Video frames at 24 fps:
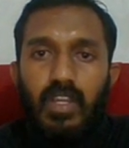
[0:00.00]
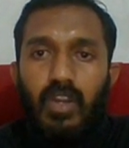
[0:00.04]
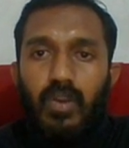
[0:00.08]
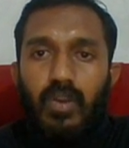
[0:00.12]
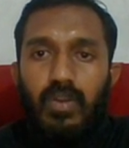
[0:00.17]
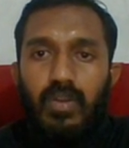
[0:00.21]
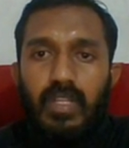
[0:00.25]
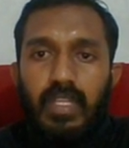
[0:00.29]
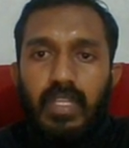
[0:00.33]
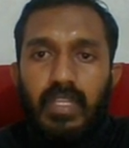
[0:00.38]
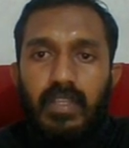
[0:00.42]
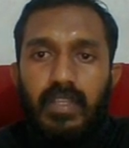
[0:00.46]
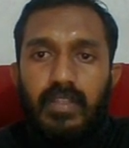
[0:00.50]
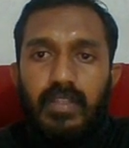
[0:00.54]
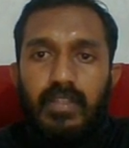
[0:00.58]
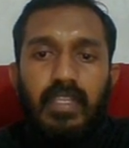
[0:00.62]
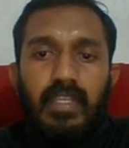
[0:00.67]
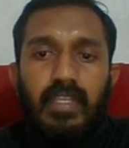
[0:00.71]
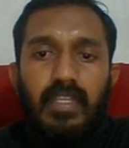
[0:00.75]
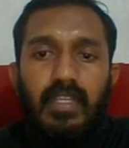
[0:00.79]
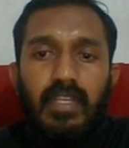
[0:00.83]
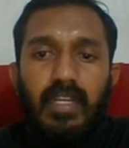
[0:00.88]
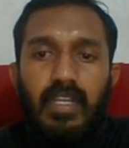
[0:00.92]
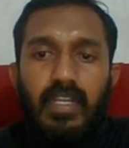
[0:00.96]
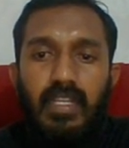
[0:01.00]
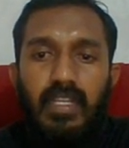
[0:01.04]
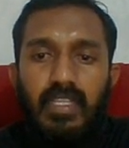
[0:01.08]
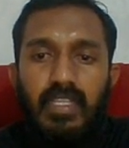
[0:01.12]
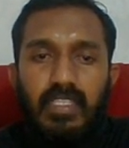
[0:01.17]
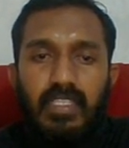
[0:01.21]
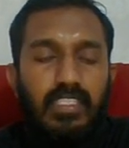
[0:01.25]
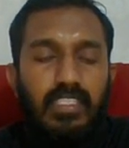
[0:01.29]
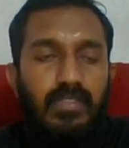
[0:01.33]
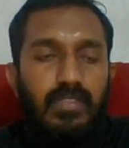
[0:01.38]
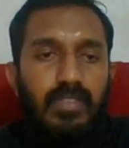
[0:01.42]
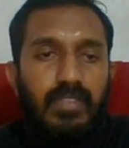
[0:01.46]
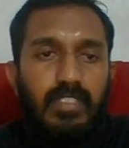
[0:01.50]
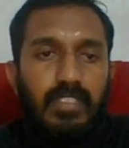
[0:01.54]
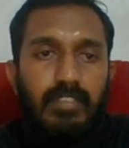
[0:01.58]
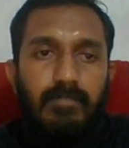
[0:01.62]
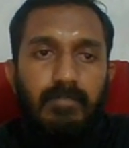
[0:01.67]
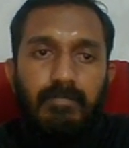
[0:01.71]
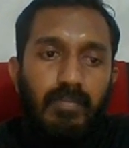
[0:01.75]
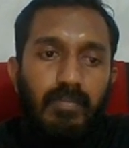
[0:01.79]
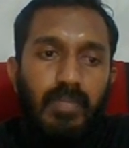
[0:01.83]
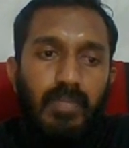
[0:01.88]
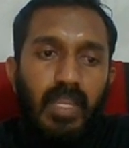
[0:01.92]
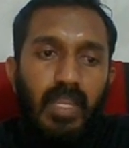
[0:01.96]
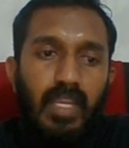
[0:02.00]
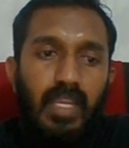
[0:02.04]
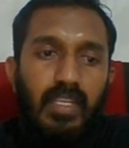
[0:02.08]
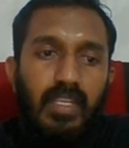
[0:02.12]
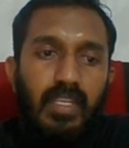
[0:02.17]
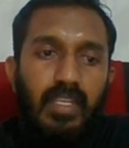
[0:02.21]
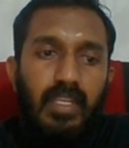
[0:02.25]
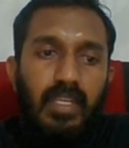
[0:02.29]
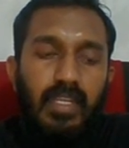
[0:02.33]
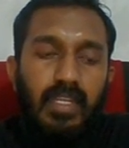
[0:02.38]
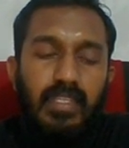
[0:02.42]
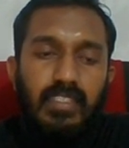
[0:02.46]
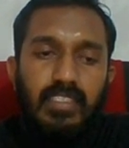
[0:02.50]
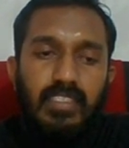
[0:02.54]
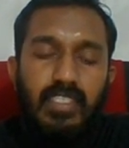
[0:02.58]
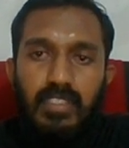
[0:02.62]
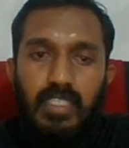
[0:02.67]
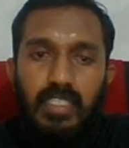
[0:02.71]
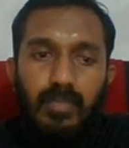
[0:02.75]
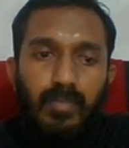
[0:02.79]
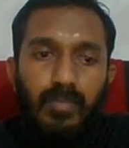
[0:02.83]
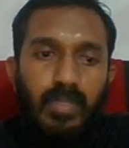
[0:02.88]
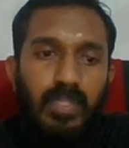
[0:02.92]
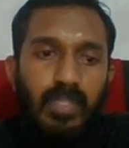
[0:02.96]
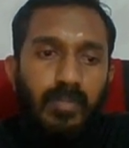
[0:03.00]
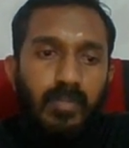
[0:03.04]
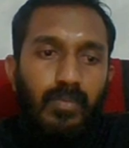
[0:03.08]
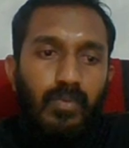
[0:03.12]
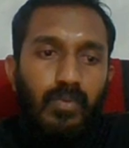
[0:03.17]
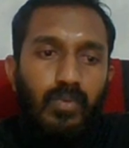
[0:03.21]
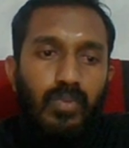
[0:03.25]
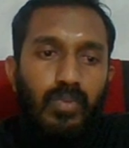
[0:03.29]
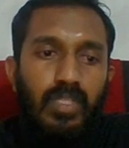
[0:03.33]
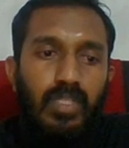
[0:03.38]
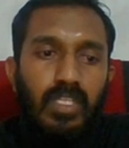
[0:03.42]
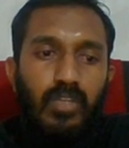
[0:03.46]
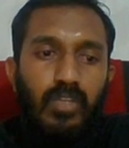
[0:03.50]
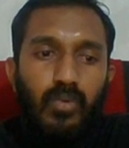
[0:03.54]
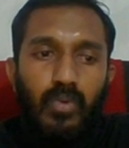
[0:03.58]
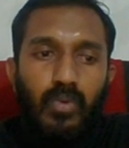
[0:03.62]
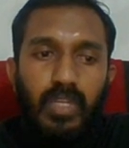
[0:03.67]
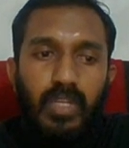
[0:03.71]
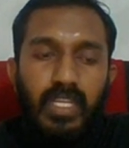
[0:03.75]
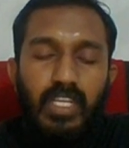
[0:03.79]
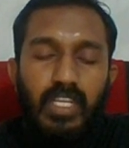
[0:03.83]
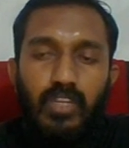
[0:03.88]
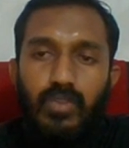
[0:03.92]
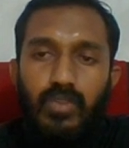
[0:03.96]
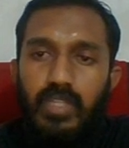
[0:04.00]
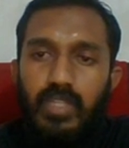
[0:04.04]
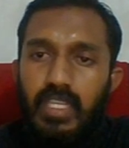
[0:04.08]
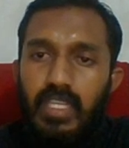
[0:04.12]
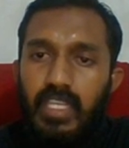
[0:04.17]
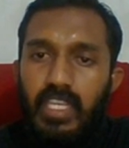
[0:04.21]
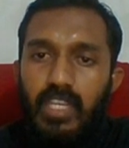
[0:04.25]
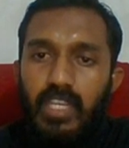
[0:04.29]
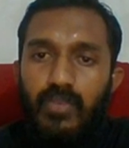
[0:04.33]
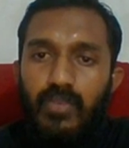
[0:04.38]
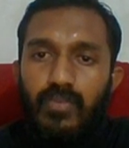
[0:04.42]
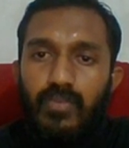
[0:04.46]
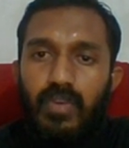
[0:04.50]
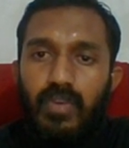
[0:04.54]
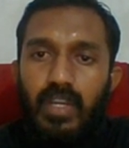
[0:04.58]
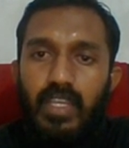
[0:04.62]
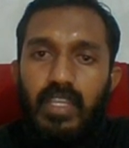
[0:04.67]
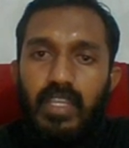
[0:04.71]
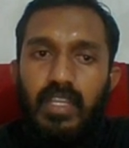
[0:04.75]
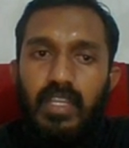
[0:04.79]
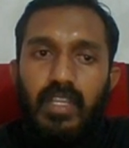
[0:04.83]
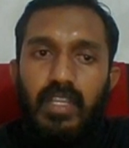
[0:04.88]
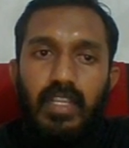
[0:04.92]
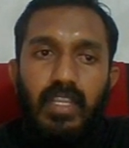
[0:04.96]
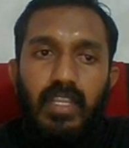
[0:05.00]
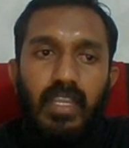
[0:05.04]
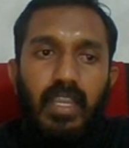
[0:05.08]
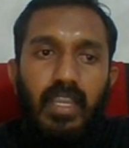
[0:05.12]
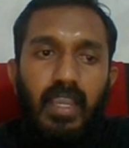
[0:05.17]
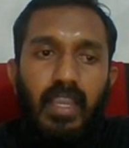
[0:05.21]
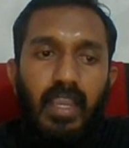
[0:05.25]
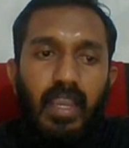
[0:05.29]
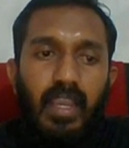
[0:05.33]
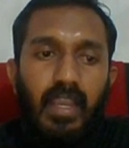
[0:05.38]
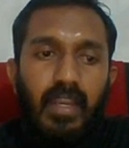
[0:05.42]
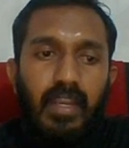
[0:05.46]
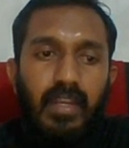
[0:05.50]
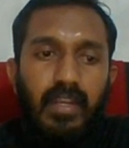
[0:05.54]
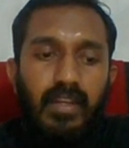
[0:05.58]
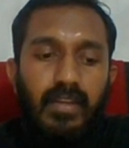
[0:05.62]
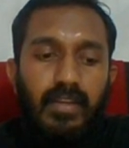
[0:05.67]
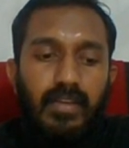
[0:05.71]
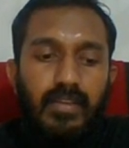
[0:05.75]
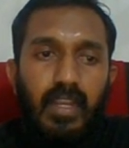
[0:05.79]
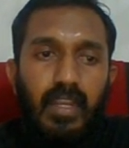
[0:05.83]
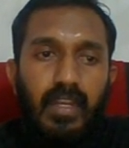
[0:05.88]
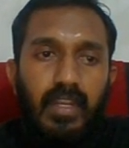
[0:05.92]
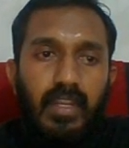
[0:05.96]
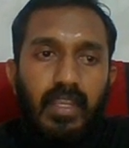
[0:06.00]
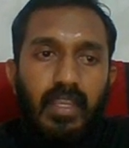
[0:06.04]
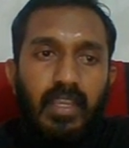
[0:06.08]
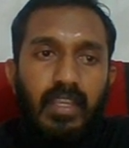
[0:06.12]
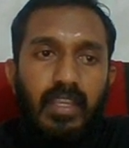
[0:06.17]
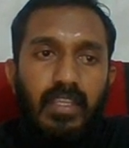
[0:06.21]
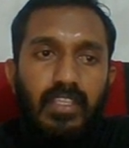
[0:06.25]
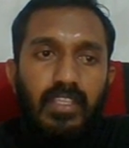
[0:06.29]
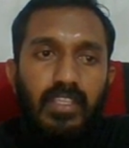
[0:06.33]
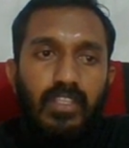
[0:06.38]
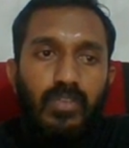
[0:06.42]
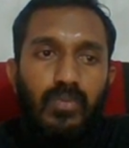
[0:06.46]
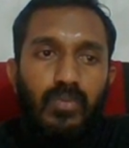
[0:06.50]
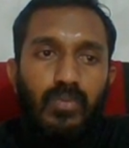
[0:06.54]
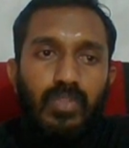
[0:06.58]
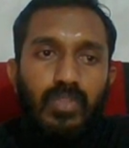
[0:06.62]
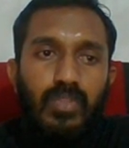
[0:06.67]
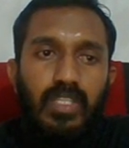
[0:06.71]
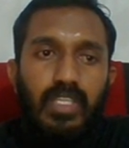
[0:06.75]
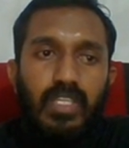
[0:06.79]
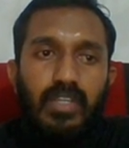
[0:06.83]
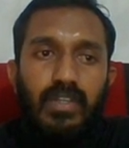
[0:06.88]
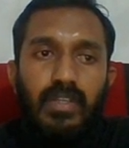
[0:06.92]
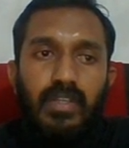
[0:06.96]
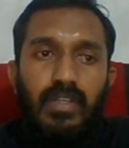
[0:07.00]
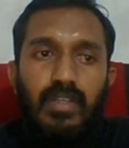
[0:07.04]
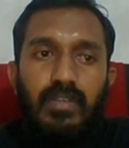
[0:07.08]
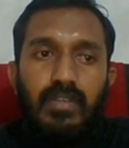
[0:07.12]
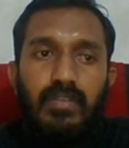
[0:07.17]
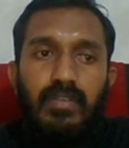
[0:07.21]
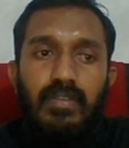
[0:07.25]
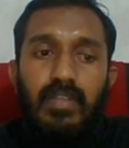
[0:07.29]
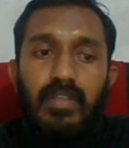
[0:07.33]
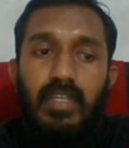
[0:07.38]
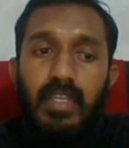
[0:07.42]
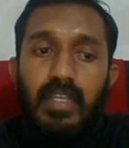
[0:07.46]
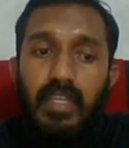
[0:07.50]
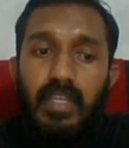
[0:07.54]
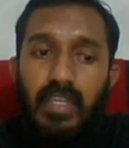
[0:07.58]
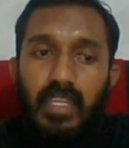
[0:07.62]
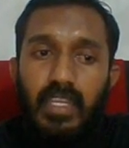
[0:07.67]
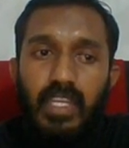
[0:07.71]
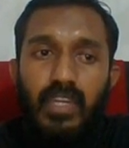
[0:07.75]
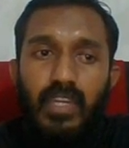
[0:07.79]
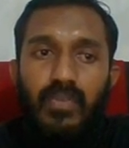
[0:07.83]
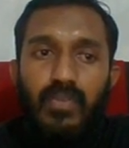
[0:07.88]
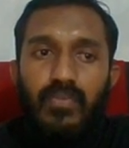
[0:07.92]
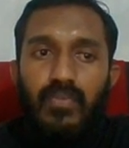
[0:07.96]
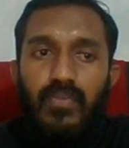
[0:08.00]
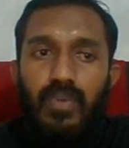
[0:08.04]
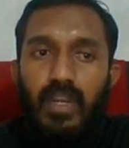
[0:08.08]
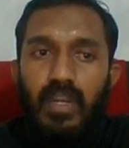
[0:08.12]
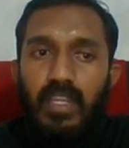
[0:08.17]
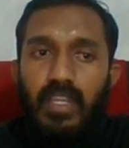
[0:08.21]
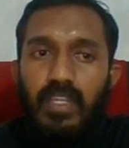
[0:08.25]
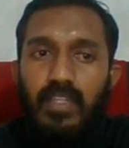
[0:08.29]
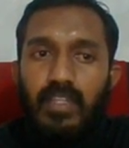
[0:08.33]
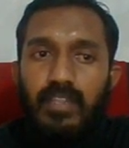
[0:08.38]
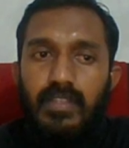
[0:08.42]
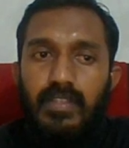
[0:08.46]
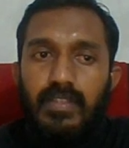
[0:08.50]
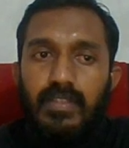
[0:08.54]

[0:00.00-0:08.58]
Okay, king at d7. Black can simply move the rook into the a file and attack through the a file.